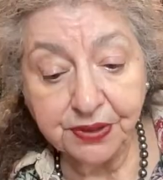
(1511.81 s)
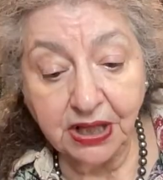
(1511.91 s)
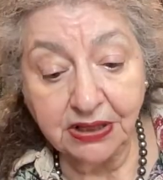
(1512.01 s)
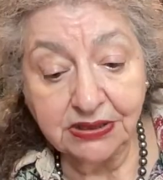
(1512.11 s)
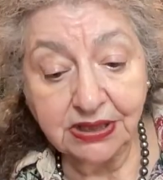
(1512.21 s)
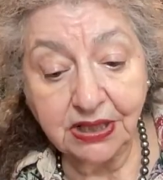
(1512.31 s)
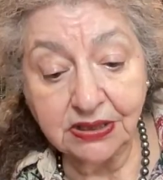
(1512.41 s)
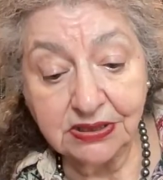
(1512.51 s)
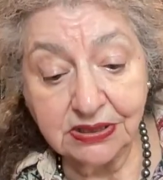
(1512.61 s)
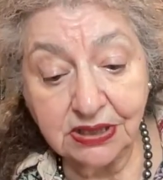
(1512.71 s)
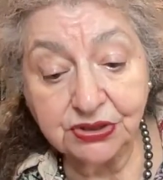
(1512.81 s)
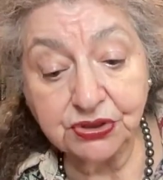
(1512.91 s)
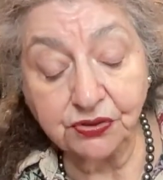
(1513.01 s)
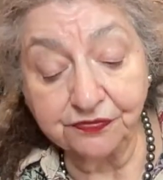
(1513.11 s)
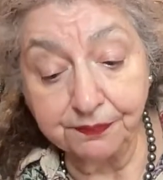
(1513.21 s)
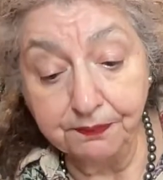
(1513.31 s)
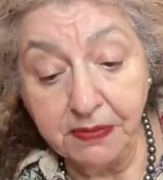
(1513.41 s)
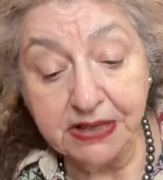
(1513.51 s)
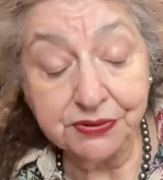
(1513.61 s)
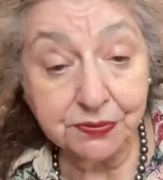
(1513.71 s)
reality consists of
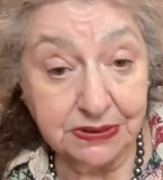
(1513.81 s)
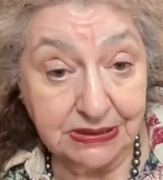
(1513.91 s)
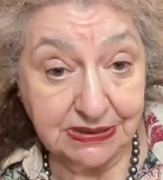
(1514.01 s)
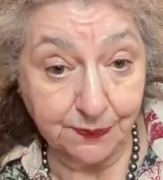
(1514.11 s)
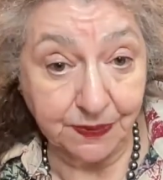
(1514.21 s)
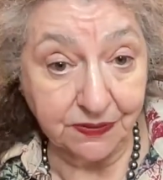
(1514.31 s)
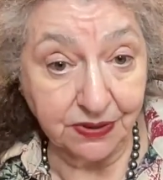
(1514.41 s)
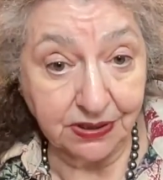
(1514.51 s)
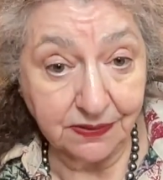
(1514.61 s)
matter and spirit.